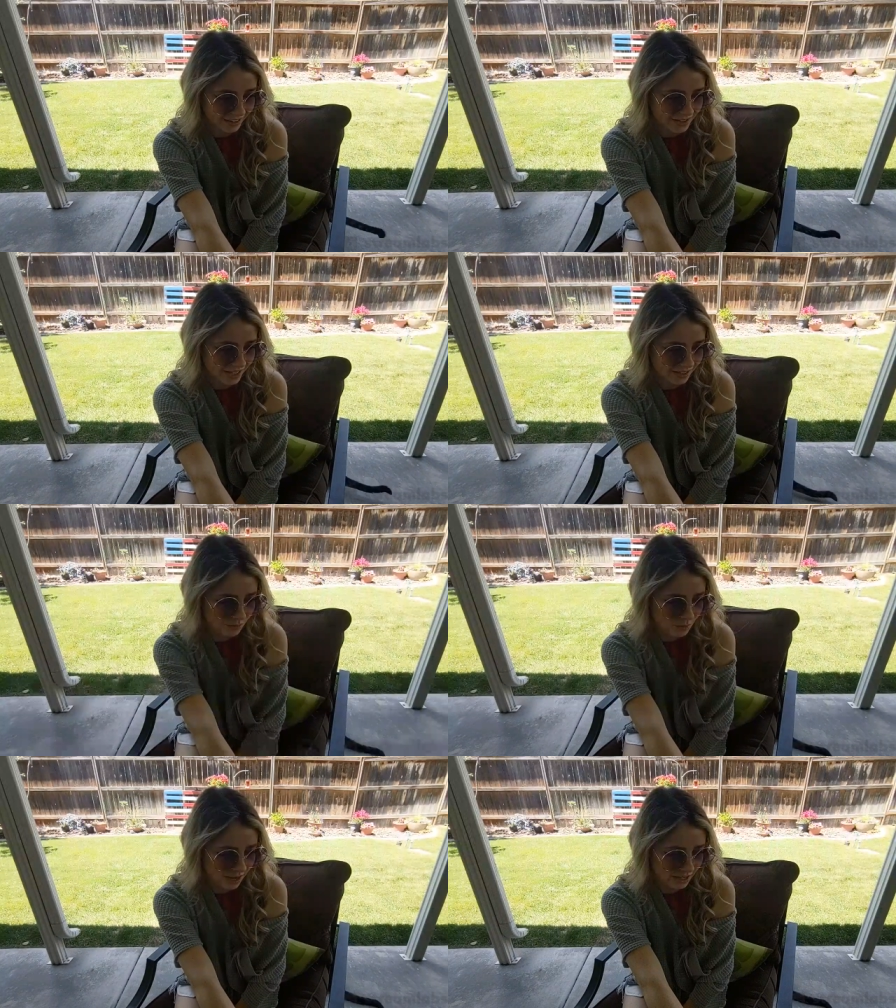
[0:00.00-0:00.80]
Outside
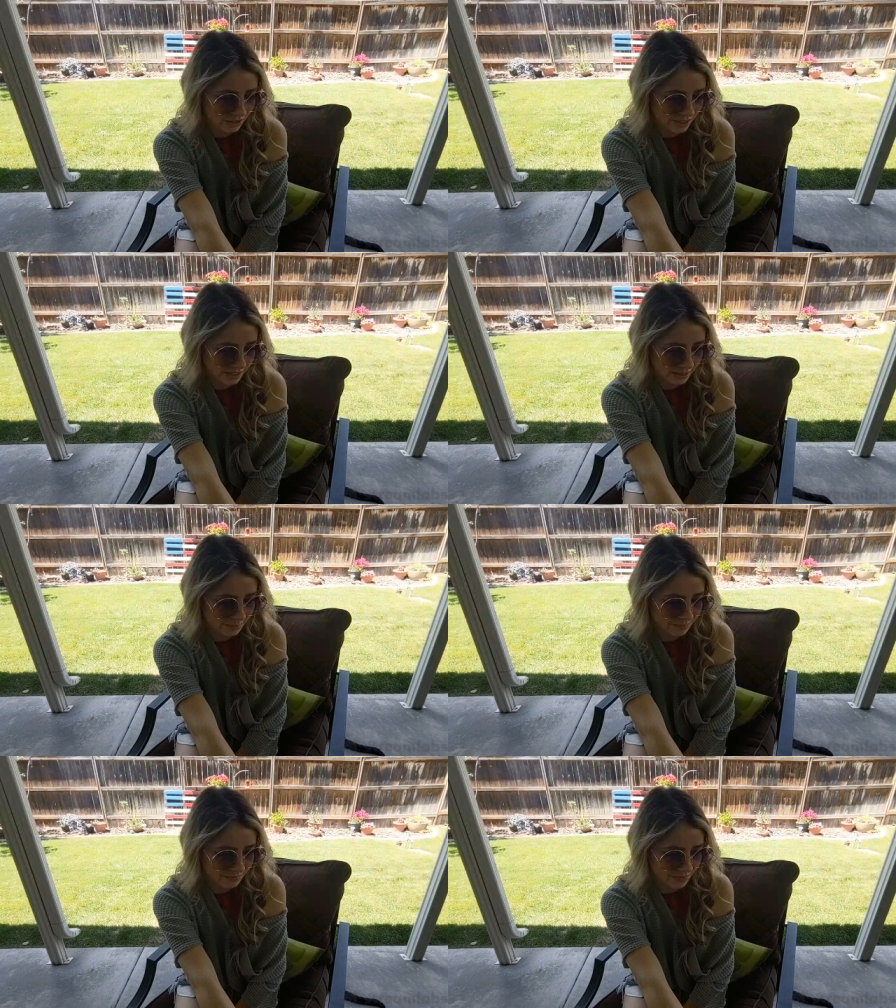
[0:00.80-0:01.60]
in the wild, I
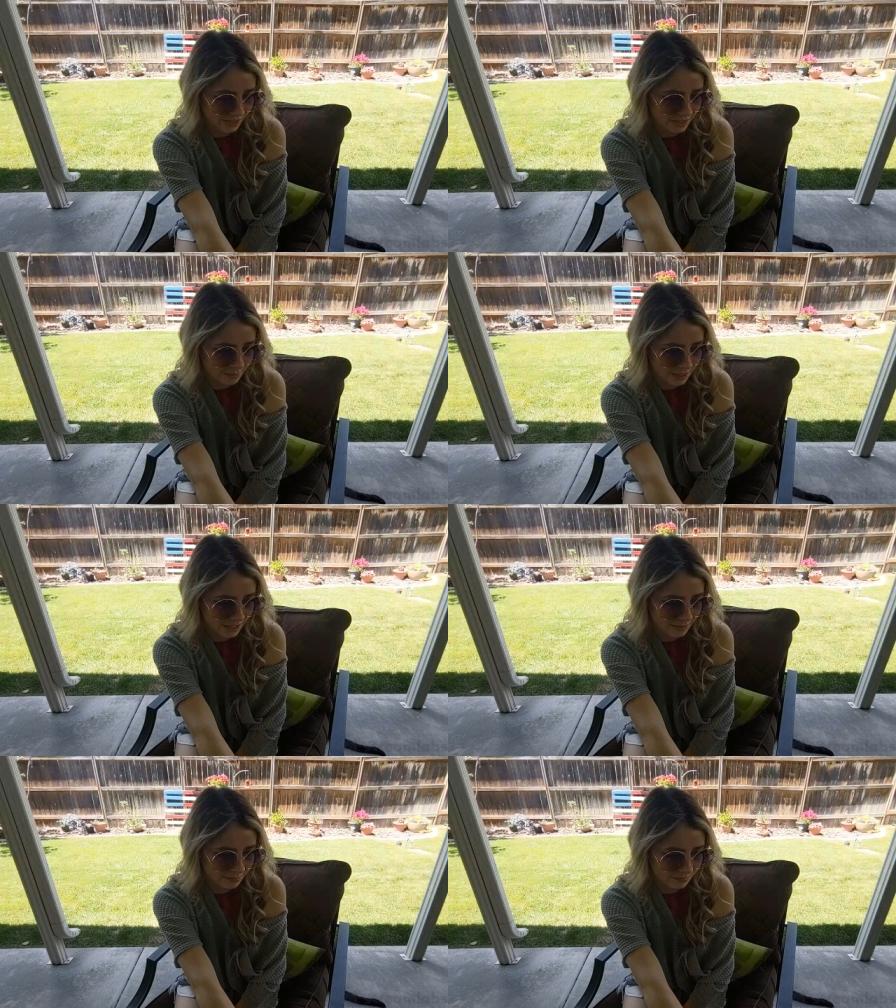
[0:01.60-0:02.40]
am. I am.
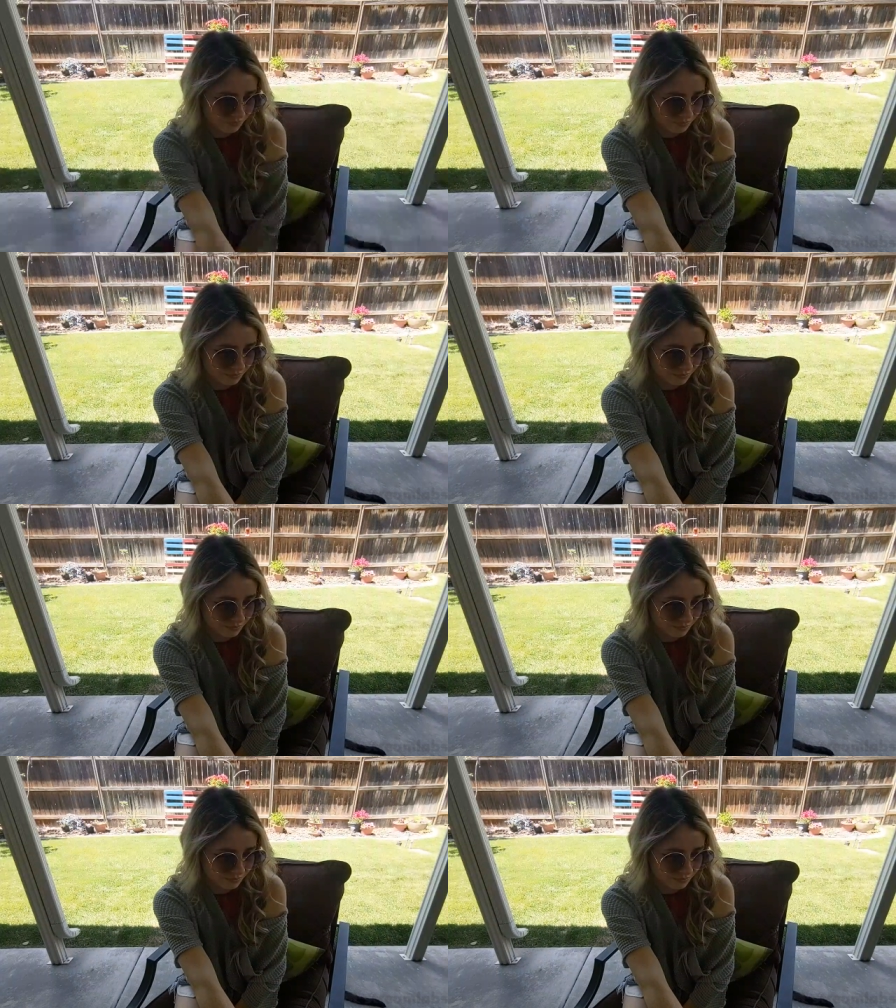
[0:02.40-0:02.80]
I am.